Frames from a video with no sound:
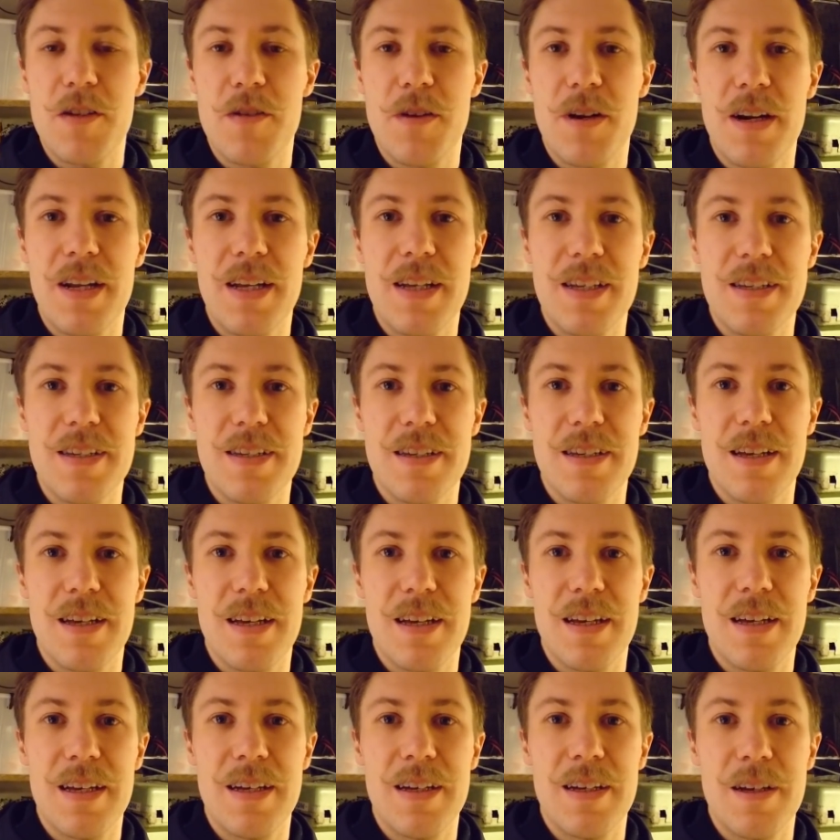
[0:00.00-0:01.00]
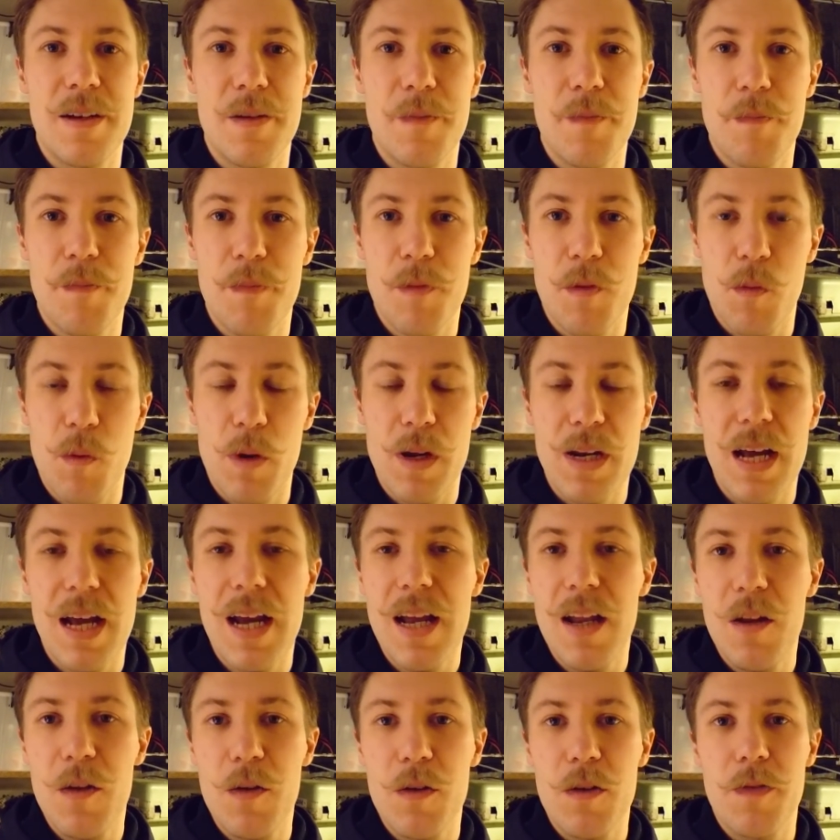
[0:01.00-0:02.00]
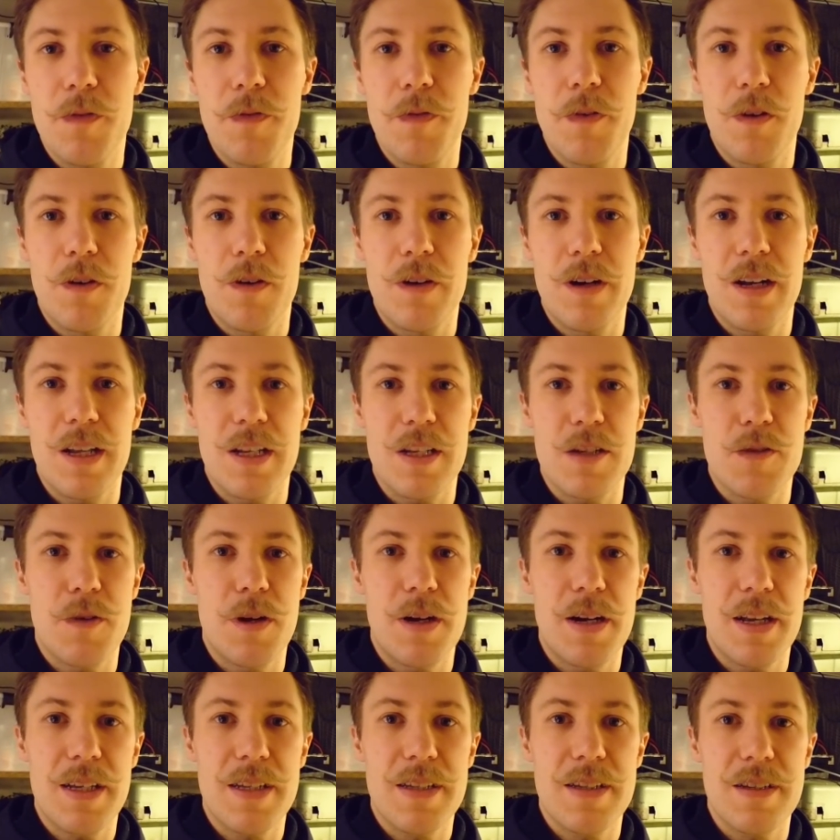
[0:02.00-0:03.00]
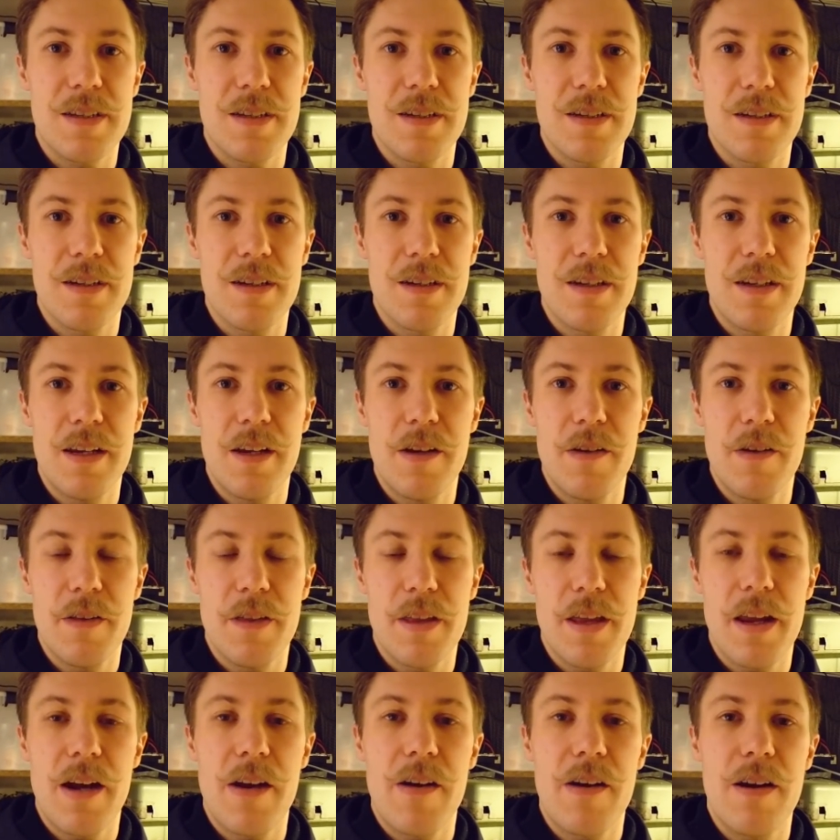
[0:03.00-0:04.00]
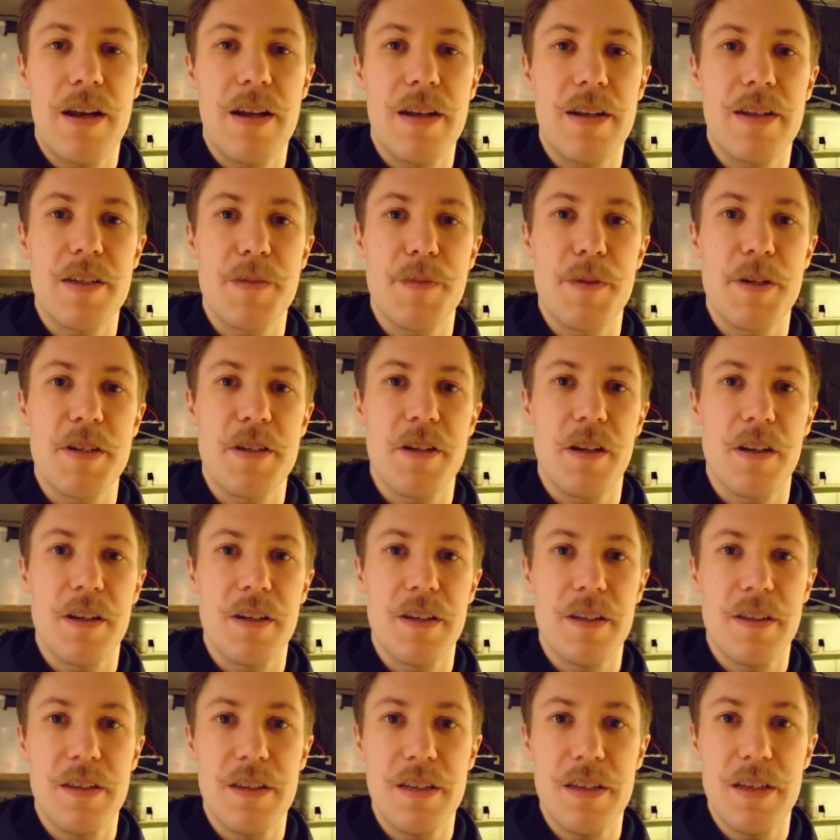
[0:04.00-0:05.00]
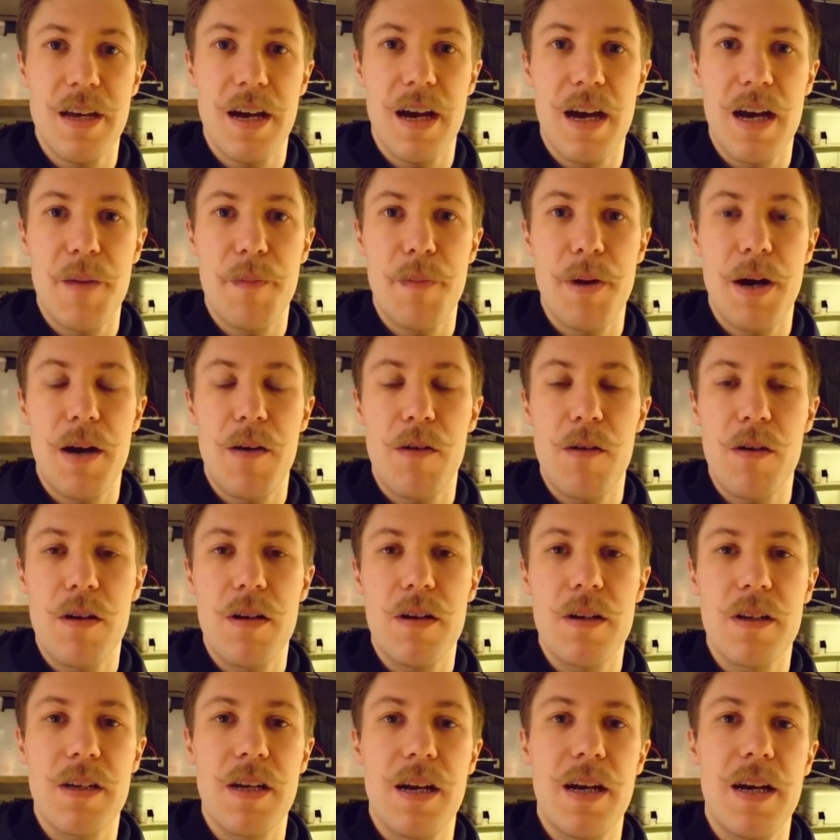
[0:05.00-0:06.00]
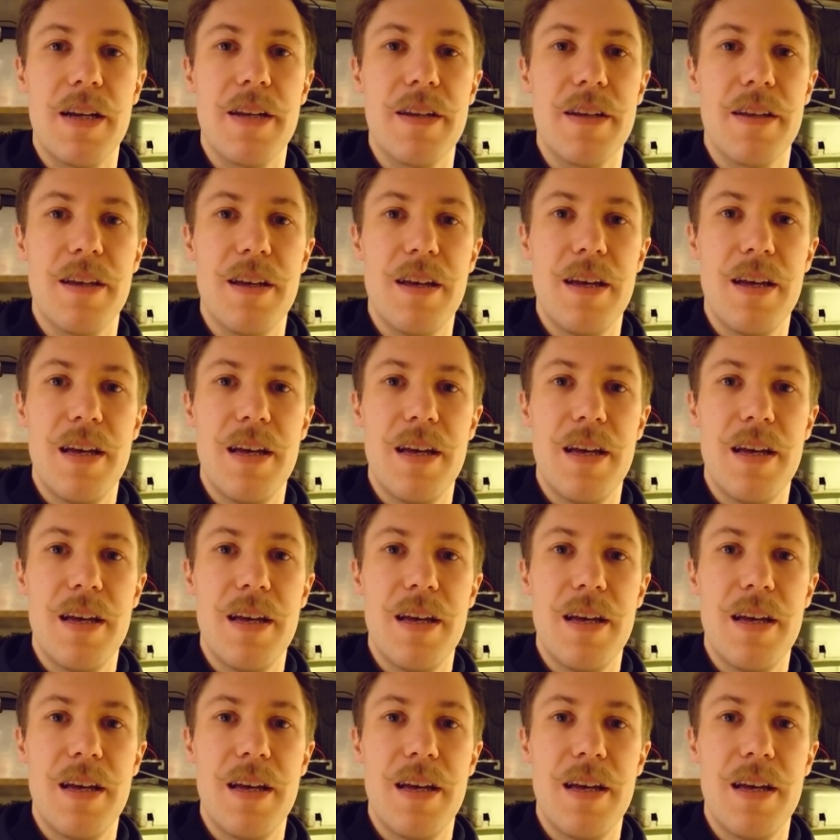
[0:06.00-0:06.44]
Electronics. Um, when I look for electronics uh, here and there, and especially the high power kind,